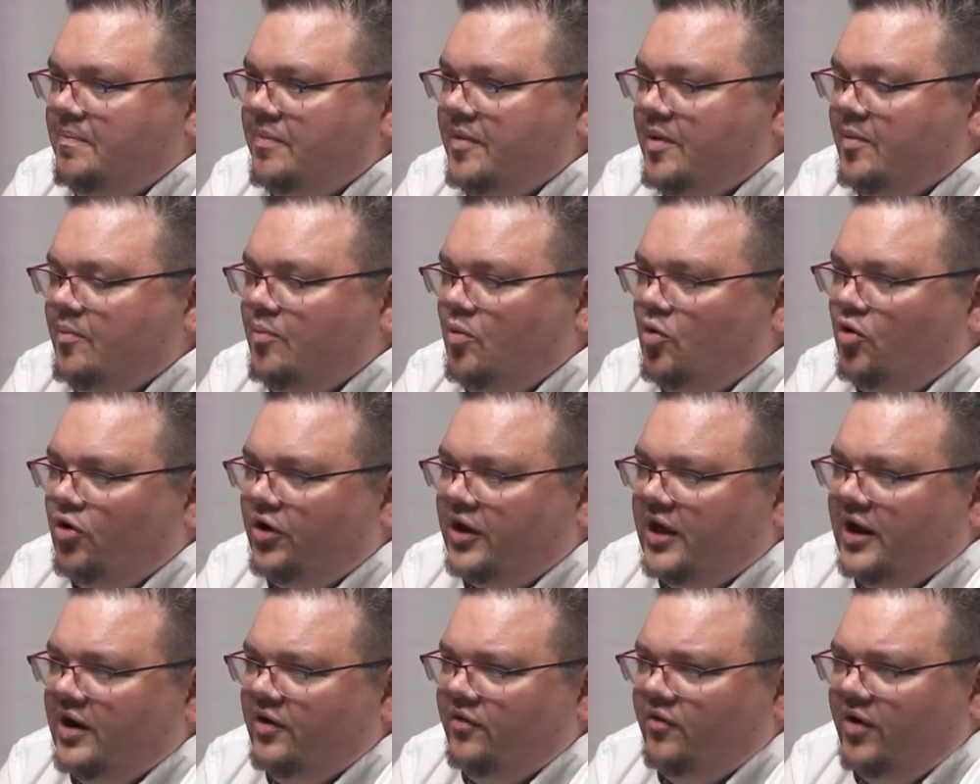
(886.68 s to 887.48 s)
More
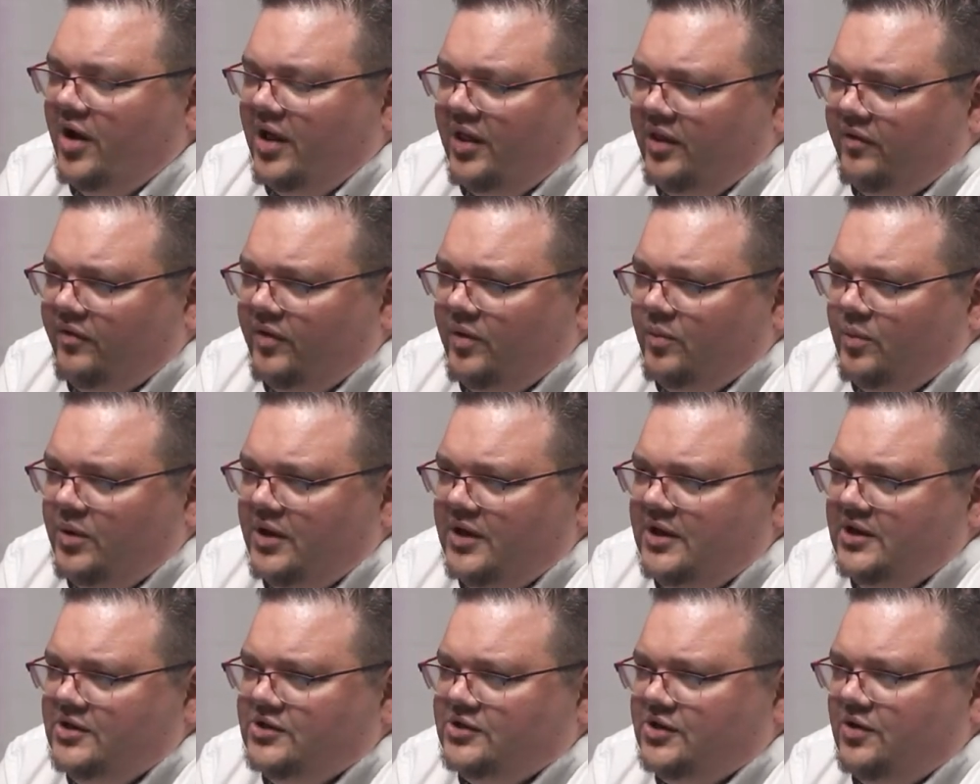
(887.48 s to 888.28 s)
kind of relevant
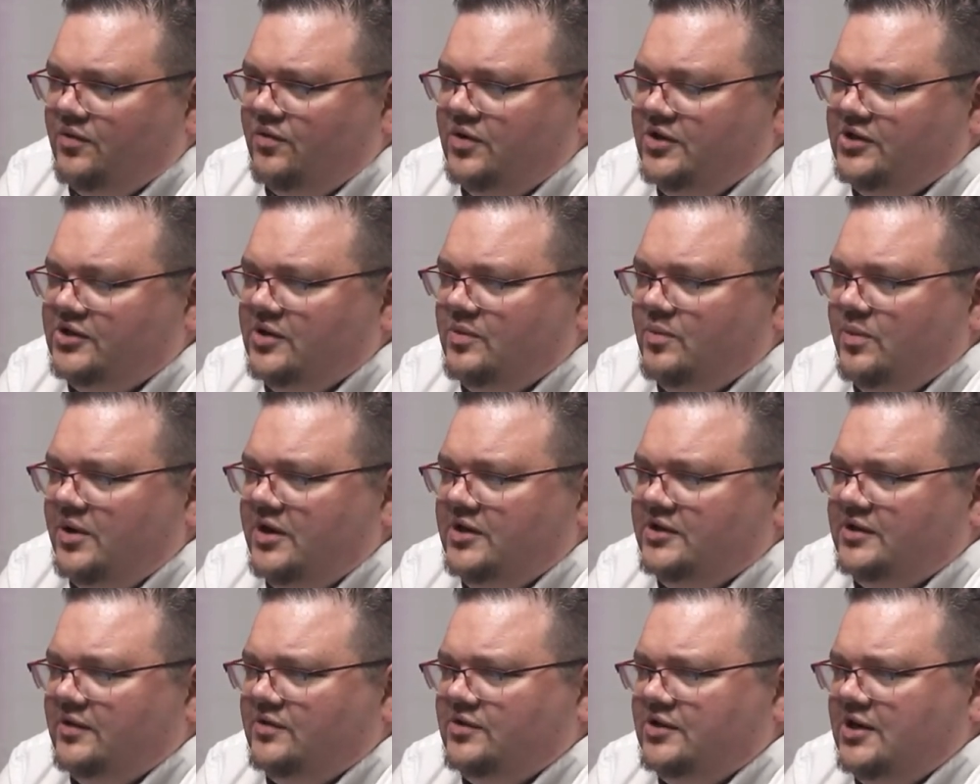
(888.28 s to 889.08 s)
ways or recent
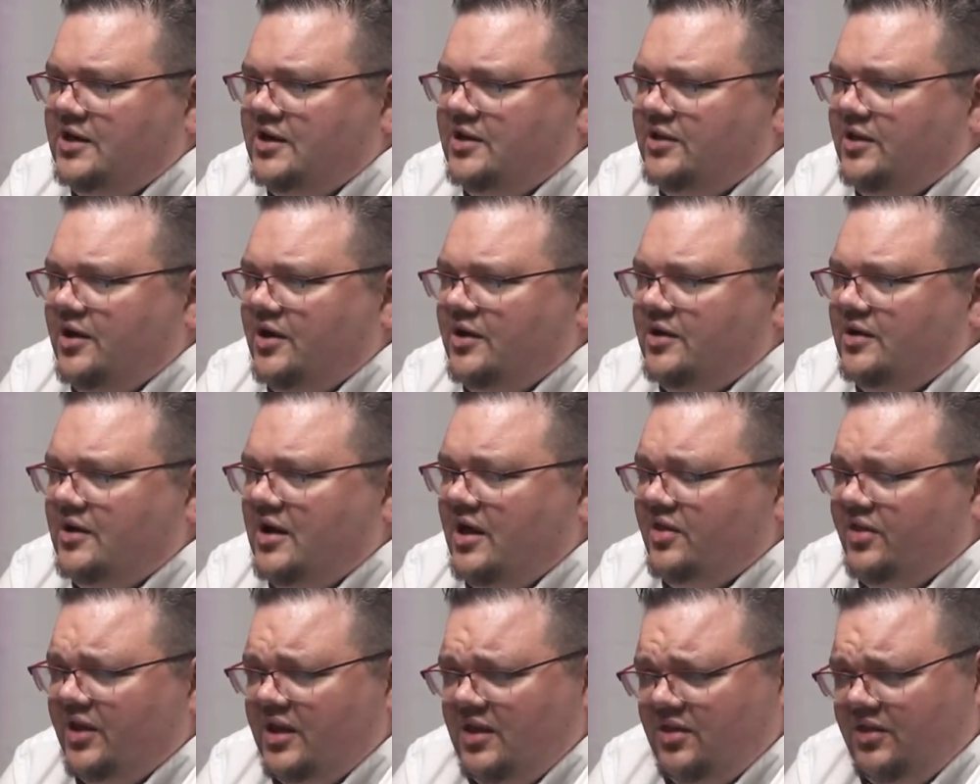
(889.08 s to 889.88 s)
ways I've seen it done, I
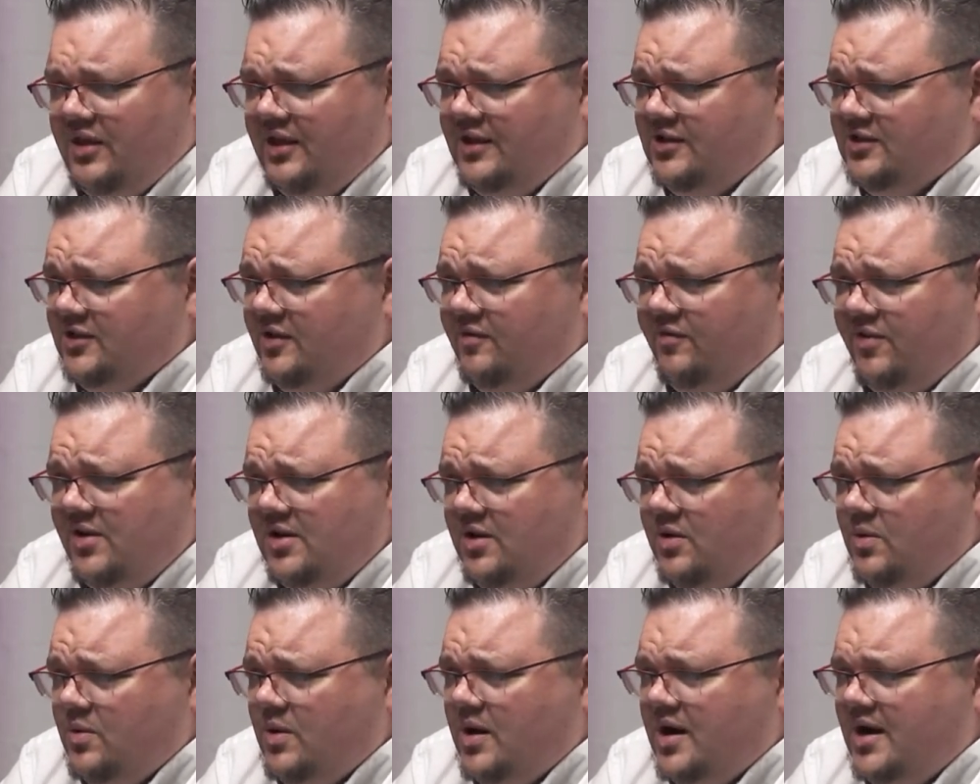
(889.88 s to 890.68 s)
think things like
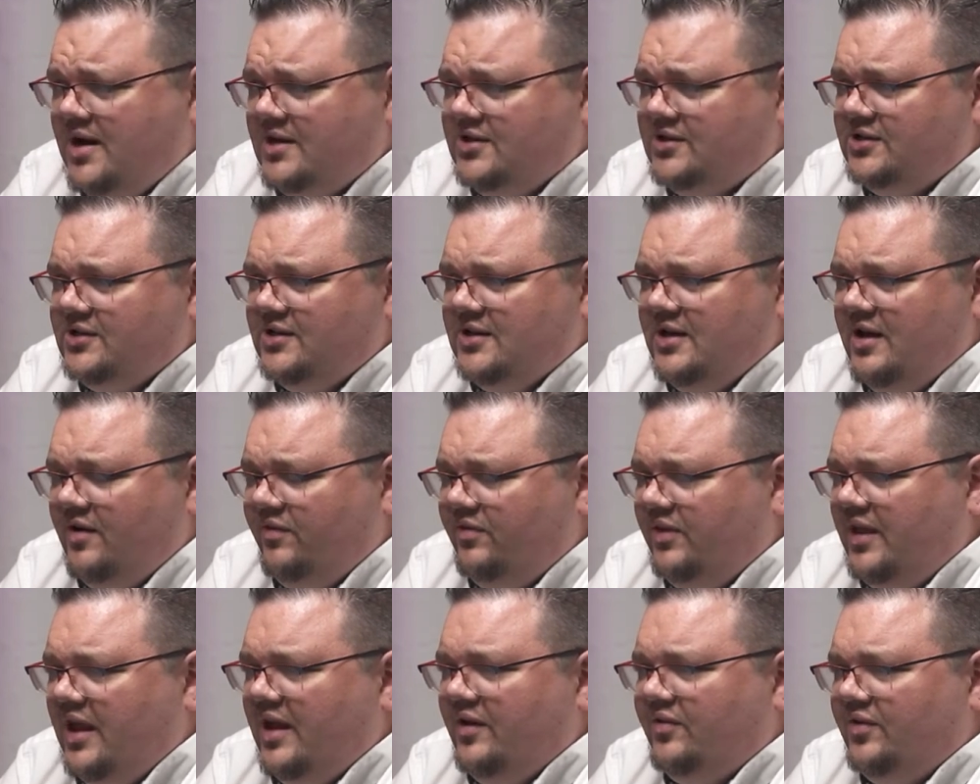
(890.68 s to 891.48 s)
Video Ask
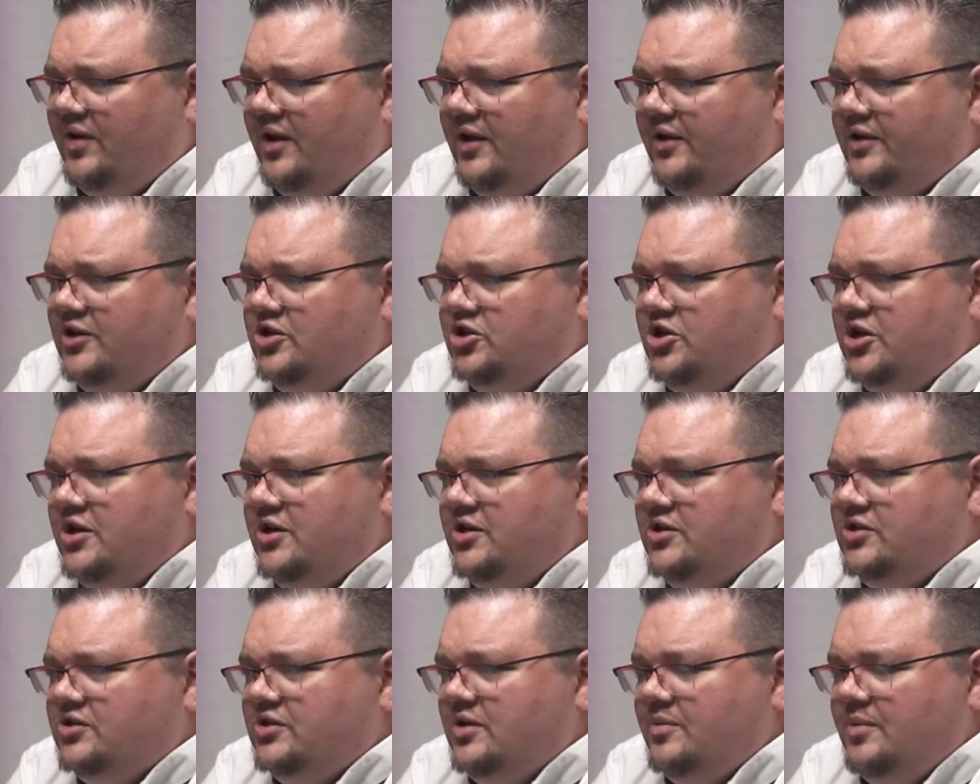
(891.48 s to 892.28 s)
have definitely
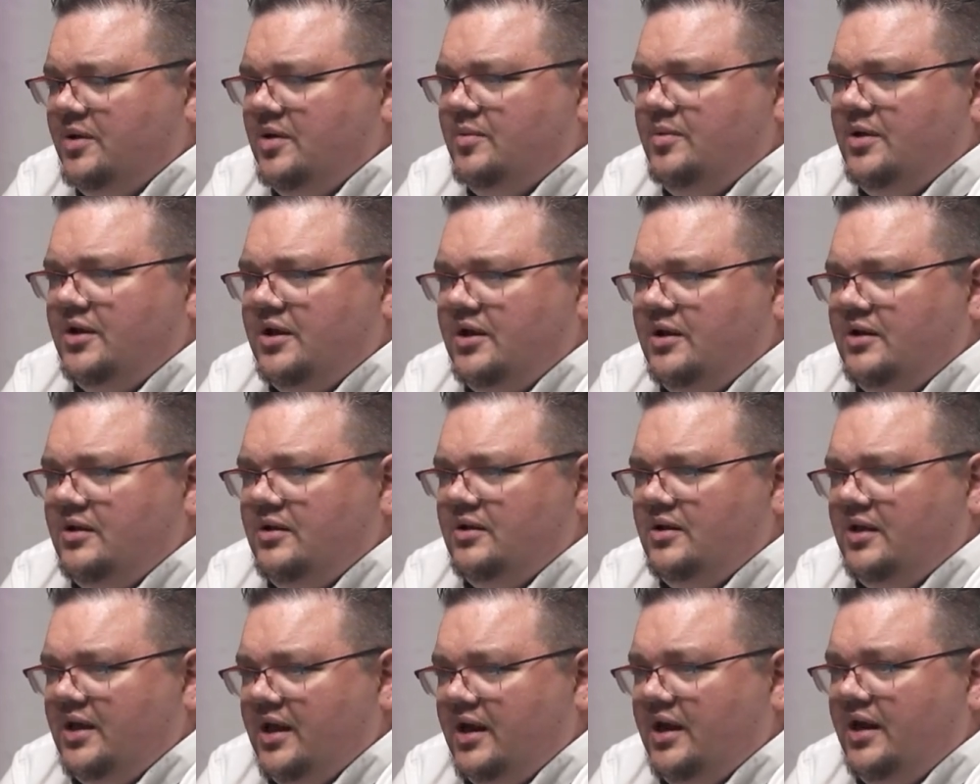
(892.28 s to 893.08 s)
changed the way we can
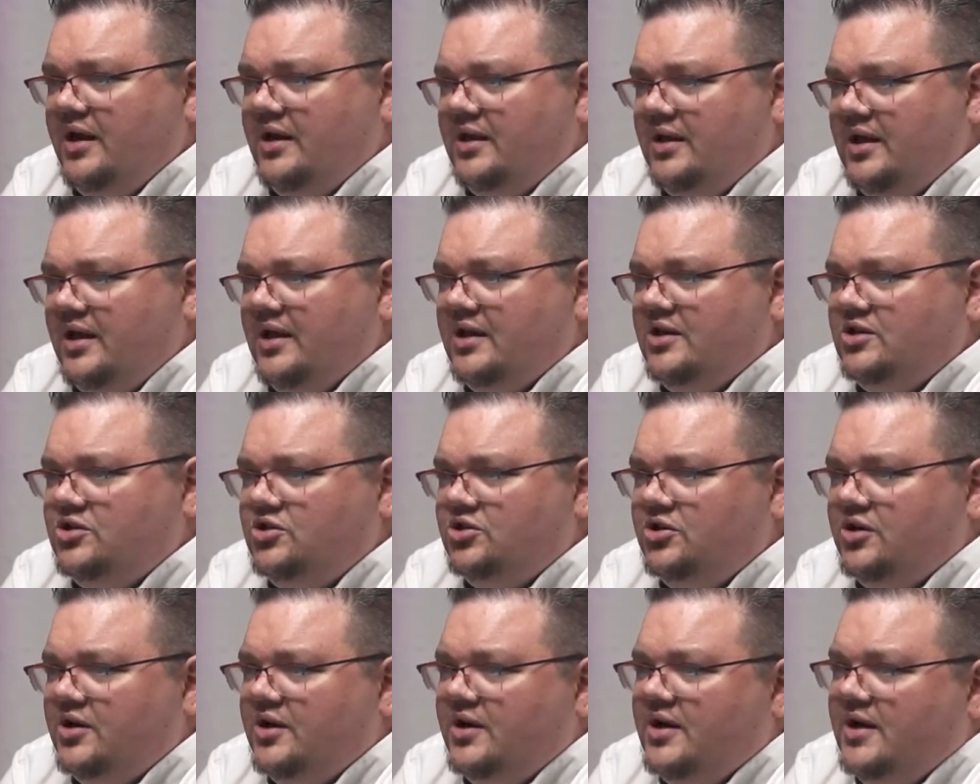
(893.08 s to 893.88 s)
kind of
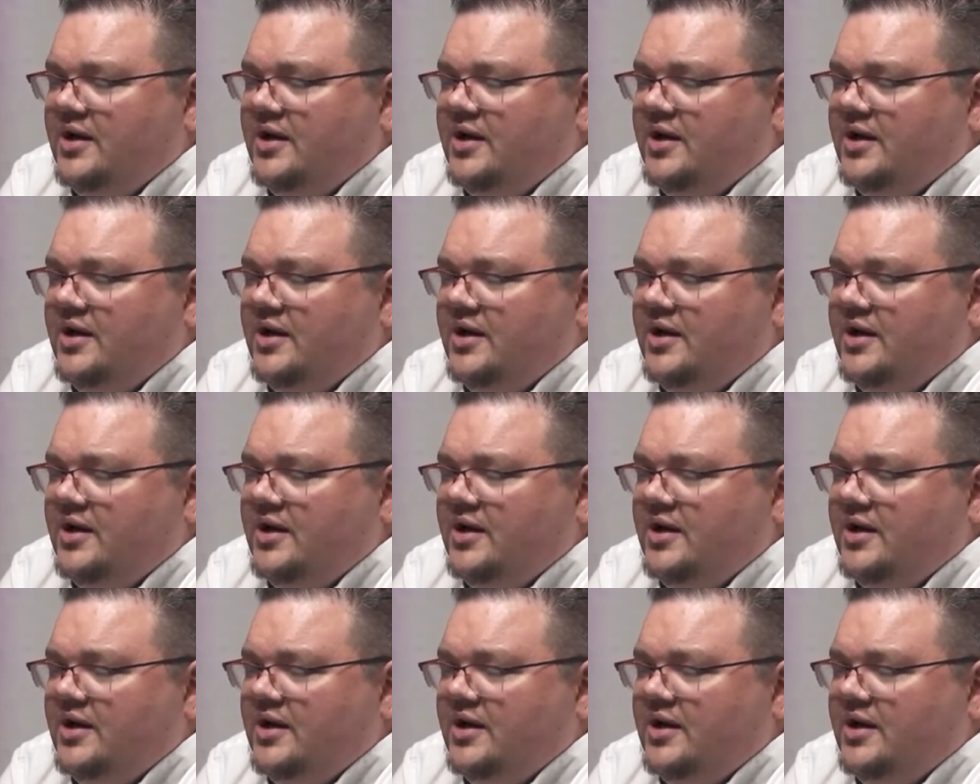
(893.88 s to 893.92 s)
engage.